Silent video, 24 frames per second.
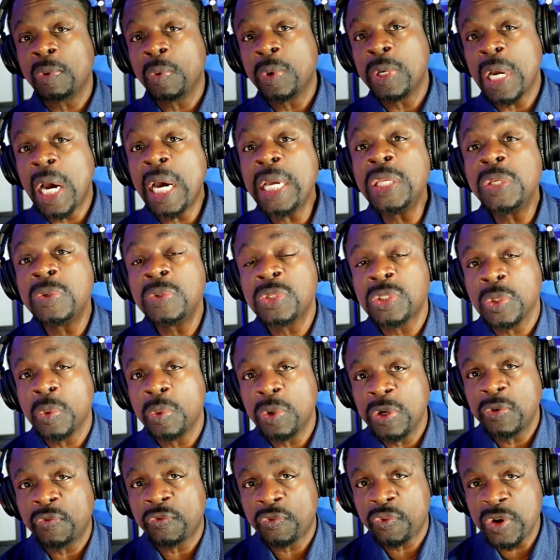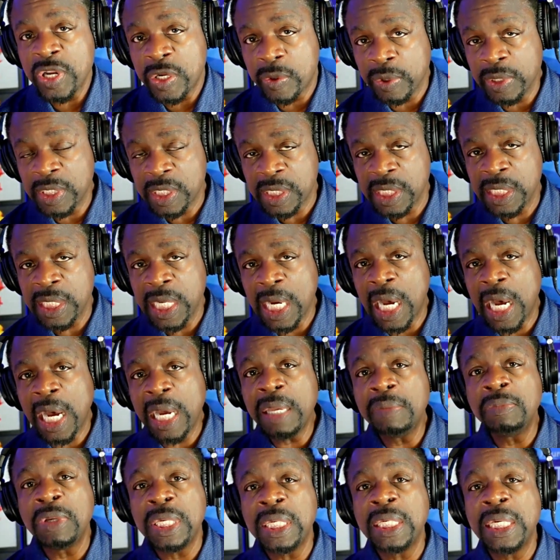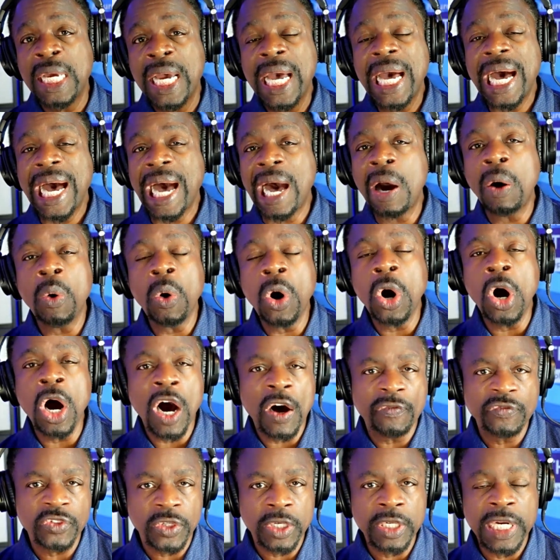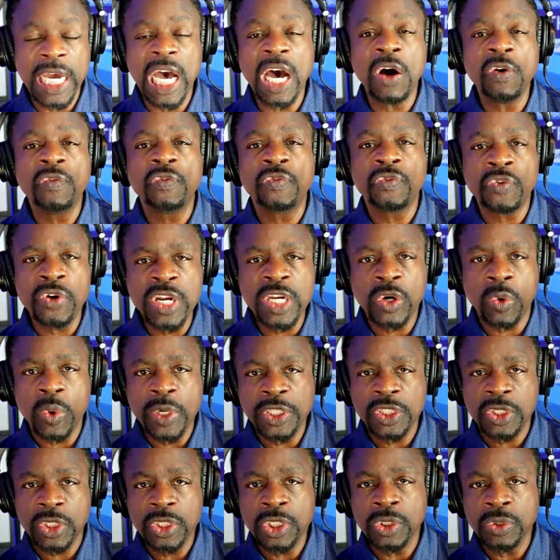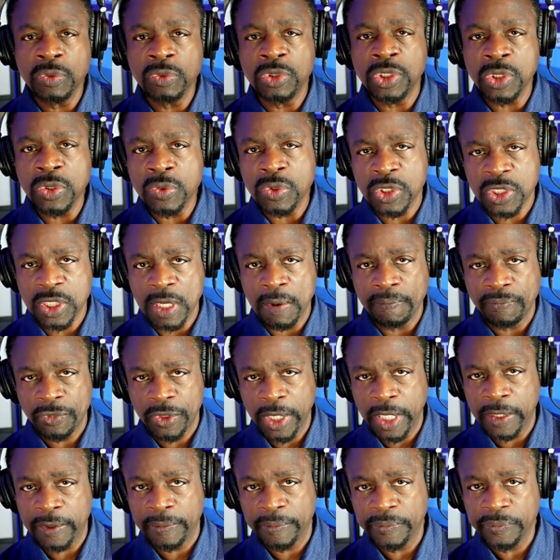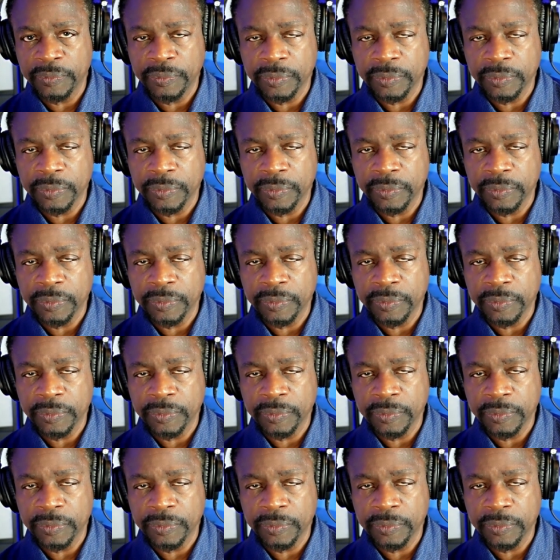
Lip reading: But when I use the word frequency, I mean how often, how frequent you do something.